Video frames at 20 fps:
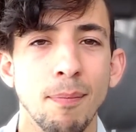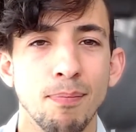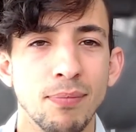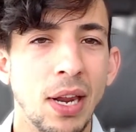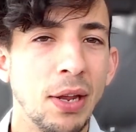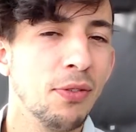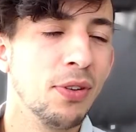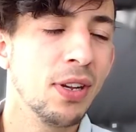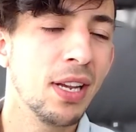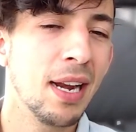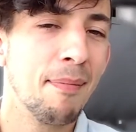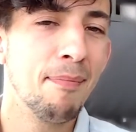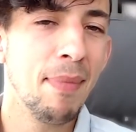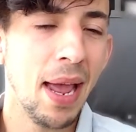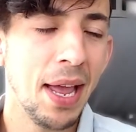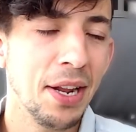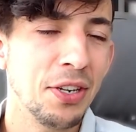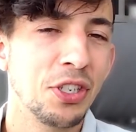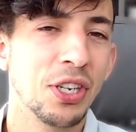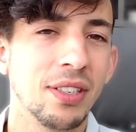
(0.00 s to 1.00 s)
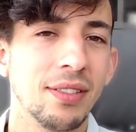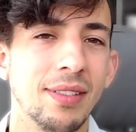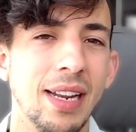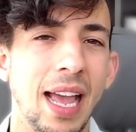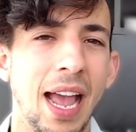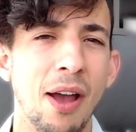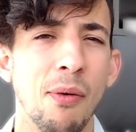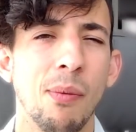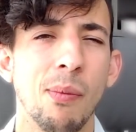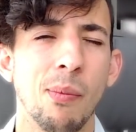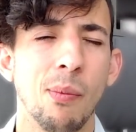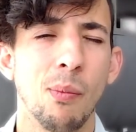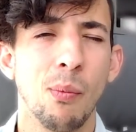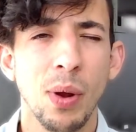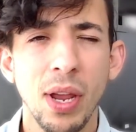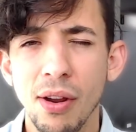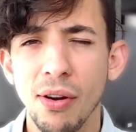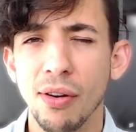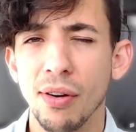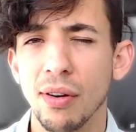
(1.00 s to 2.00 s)
Now you can imagine how
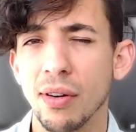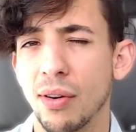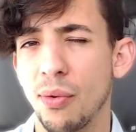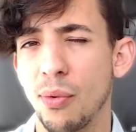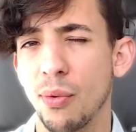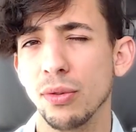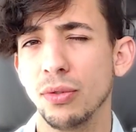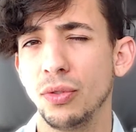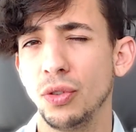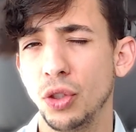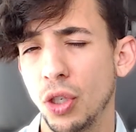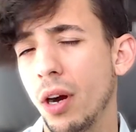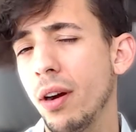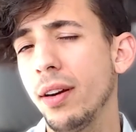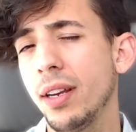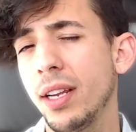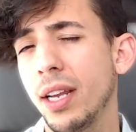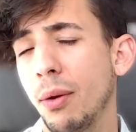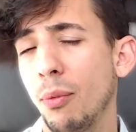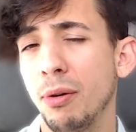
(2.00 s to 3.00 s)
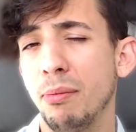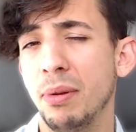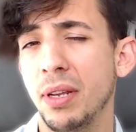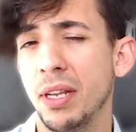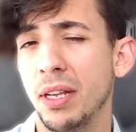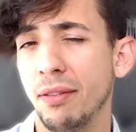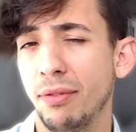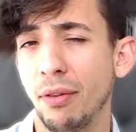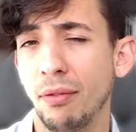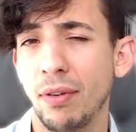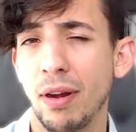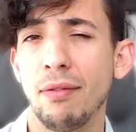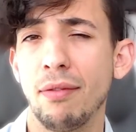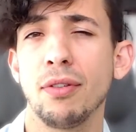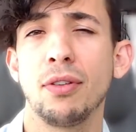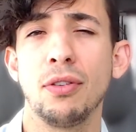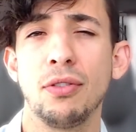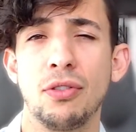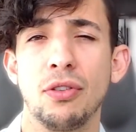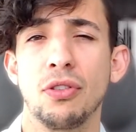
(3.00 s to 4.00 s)
weird or jarring it would be if you've never
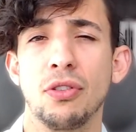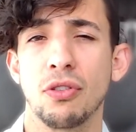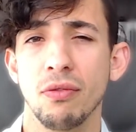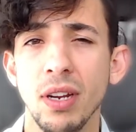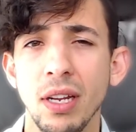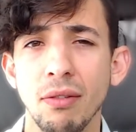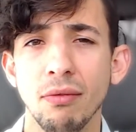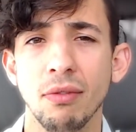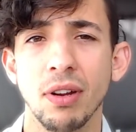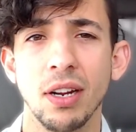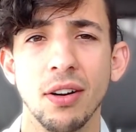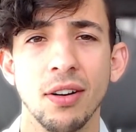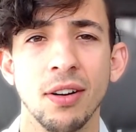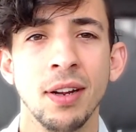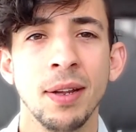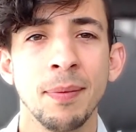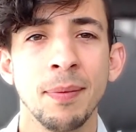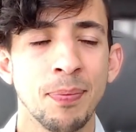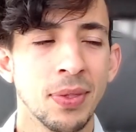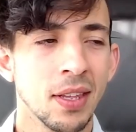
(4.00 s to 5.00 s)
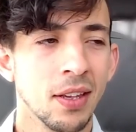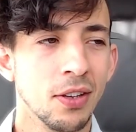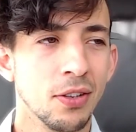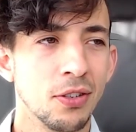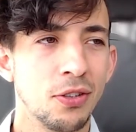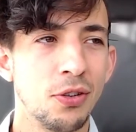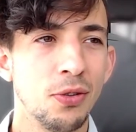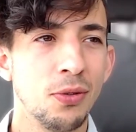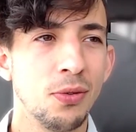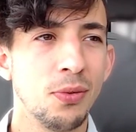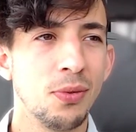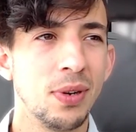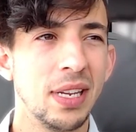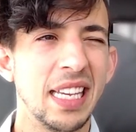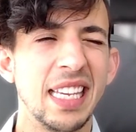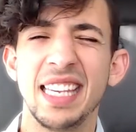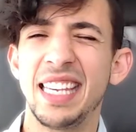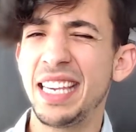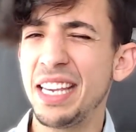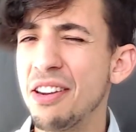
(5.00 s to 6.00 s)
used a screen reader to
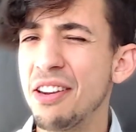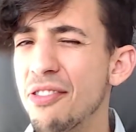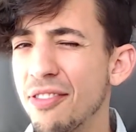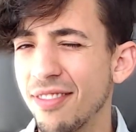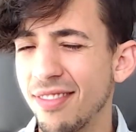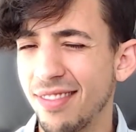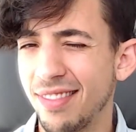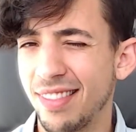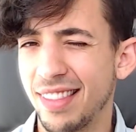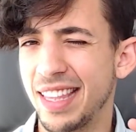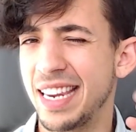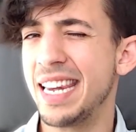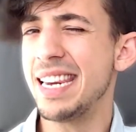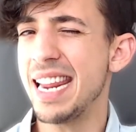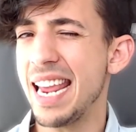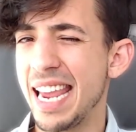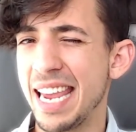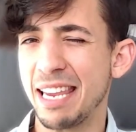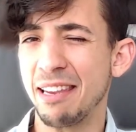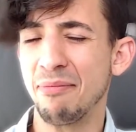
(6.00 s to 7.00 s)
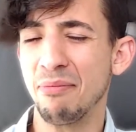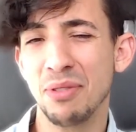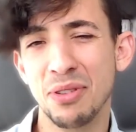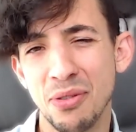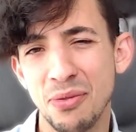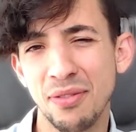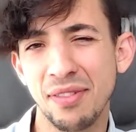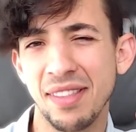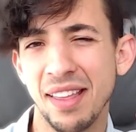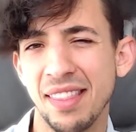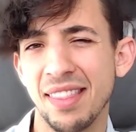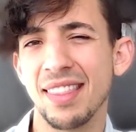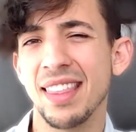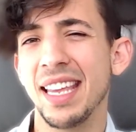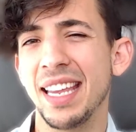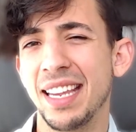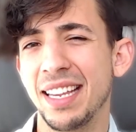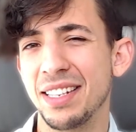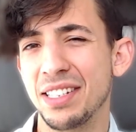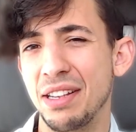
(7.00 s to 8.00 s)
hear the names or the
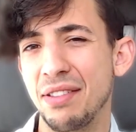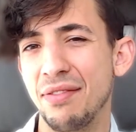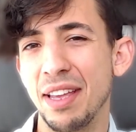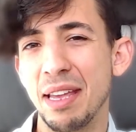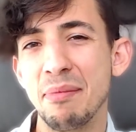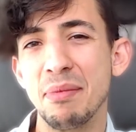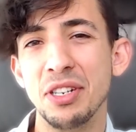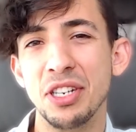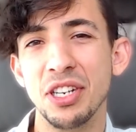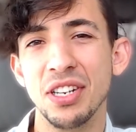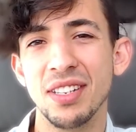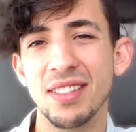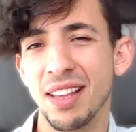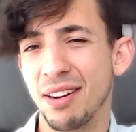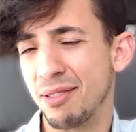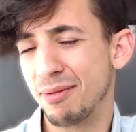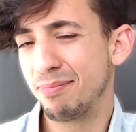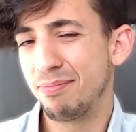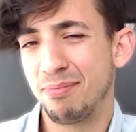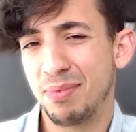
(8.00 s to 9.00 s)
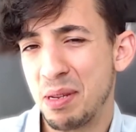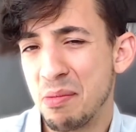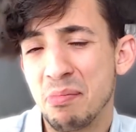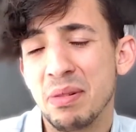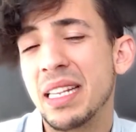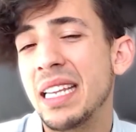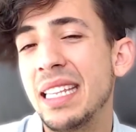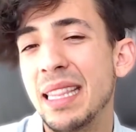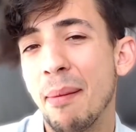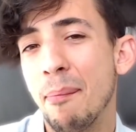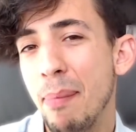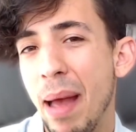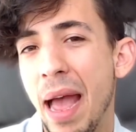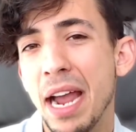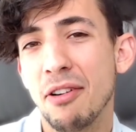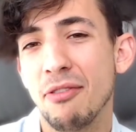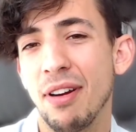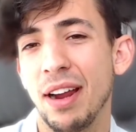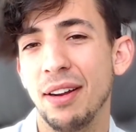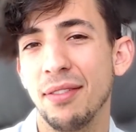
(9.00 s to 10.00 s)
things of images that are simply in the
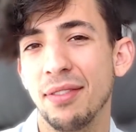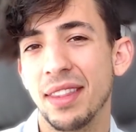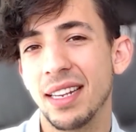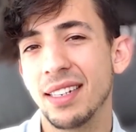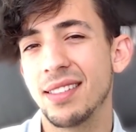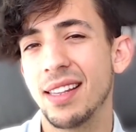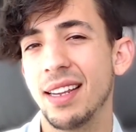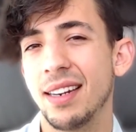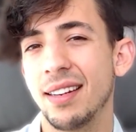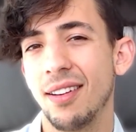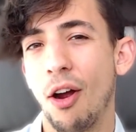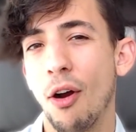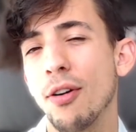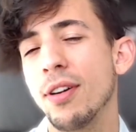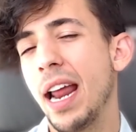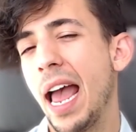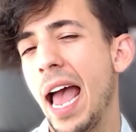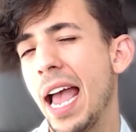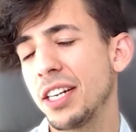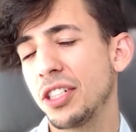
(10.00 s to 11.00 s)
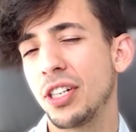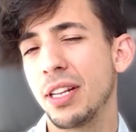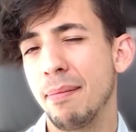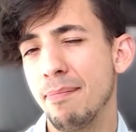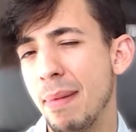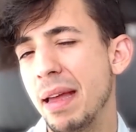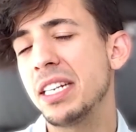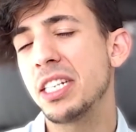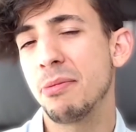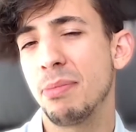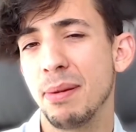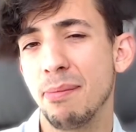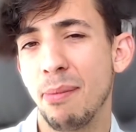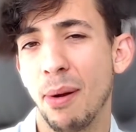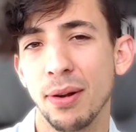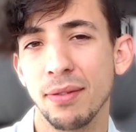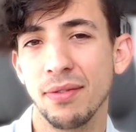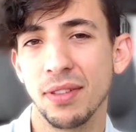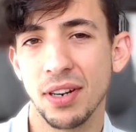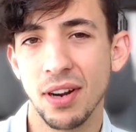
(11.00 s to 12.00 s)
background, things that aren't actually meant to be
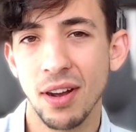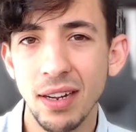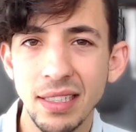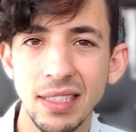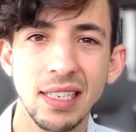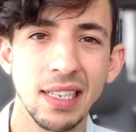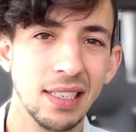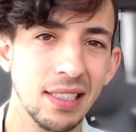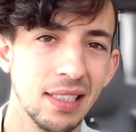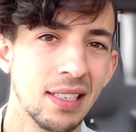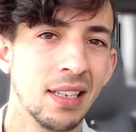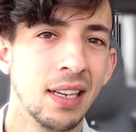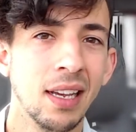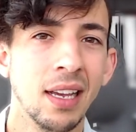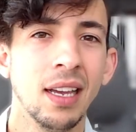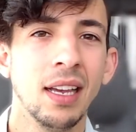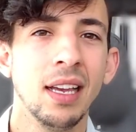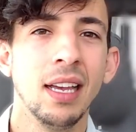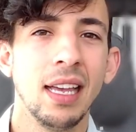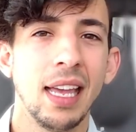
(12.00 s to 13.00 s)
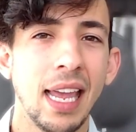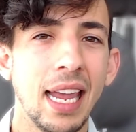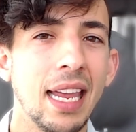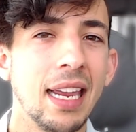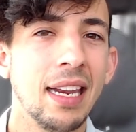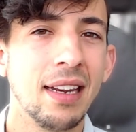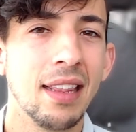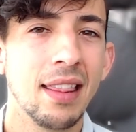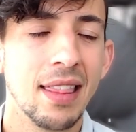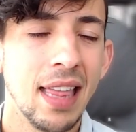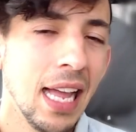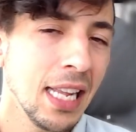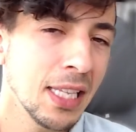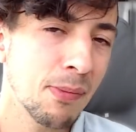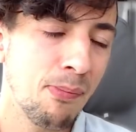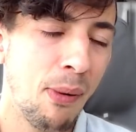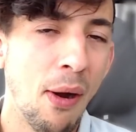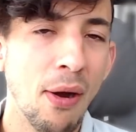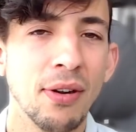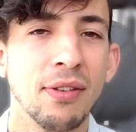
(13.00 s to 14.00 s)
part of the content. And that's
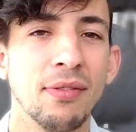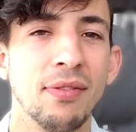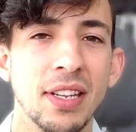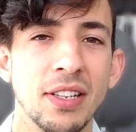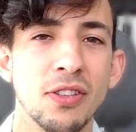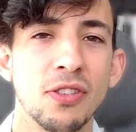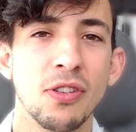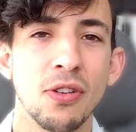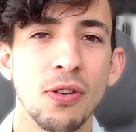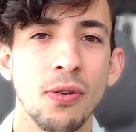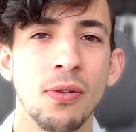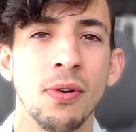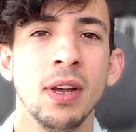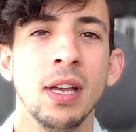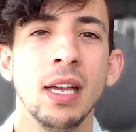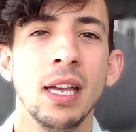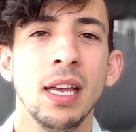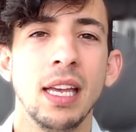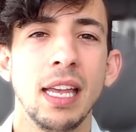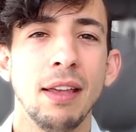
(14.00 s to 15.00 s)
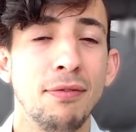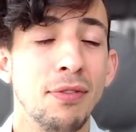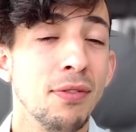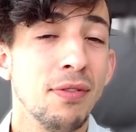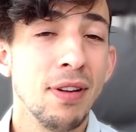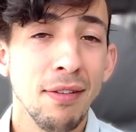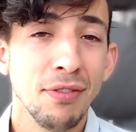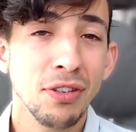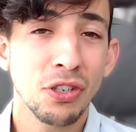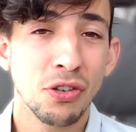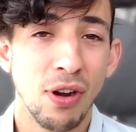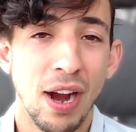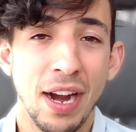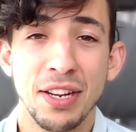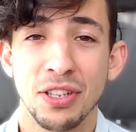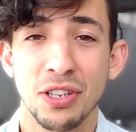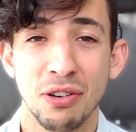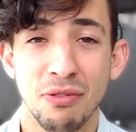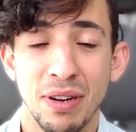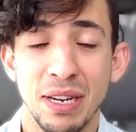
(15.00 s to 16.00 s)
part of it. So if you've never tried
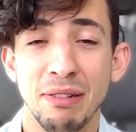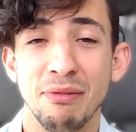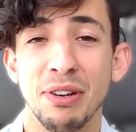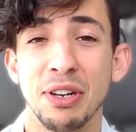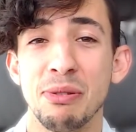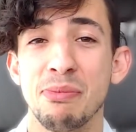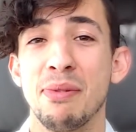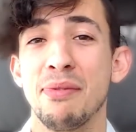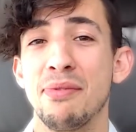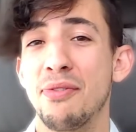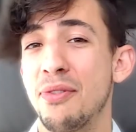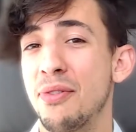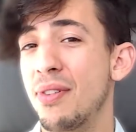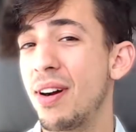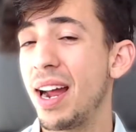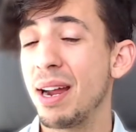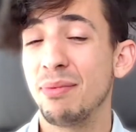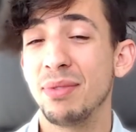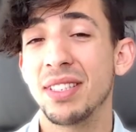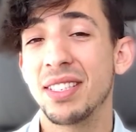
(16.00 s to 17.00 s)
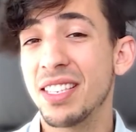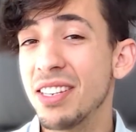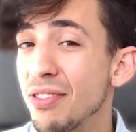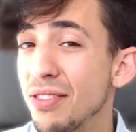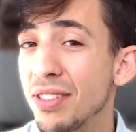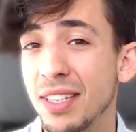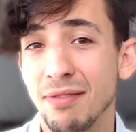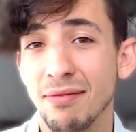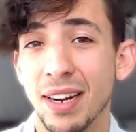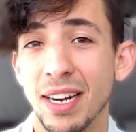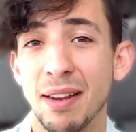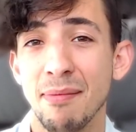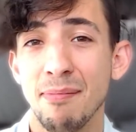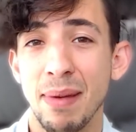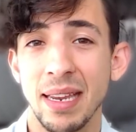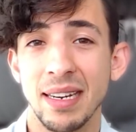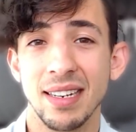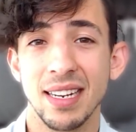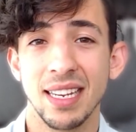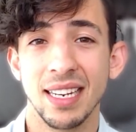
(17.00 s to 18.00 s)
a screen reader before, I would seriously
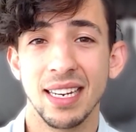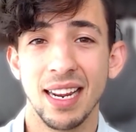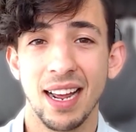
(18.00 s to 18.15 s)
recommend it.